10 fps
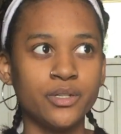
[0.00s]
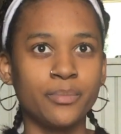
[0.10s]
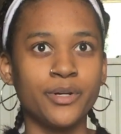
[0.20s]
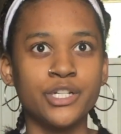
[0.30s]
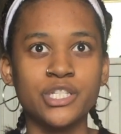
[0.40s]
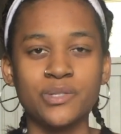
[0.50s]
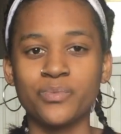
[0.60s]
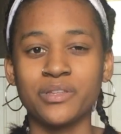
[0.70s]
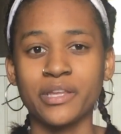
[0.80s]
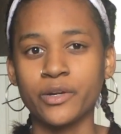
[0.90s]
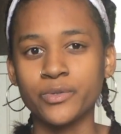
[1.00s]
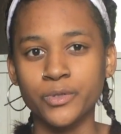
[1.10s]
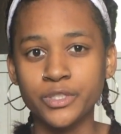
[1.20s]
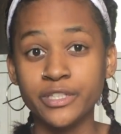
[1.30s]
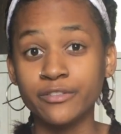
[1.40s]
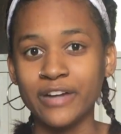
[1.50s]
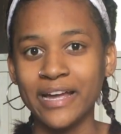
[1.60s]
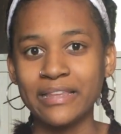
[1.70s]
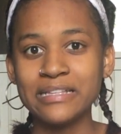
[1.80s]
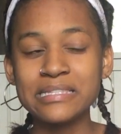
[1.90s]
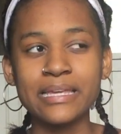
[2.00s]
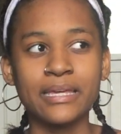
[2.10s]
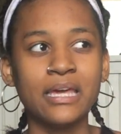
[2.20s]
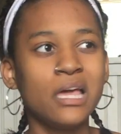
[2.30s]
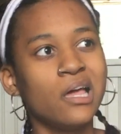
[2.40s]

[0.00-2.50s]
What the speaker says: a person with, like, cruelty or violence, like,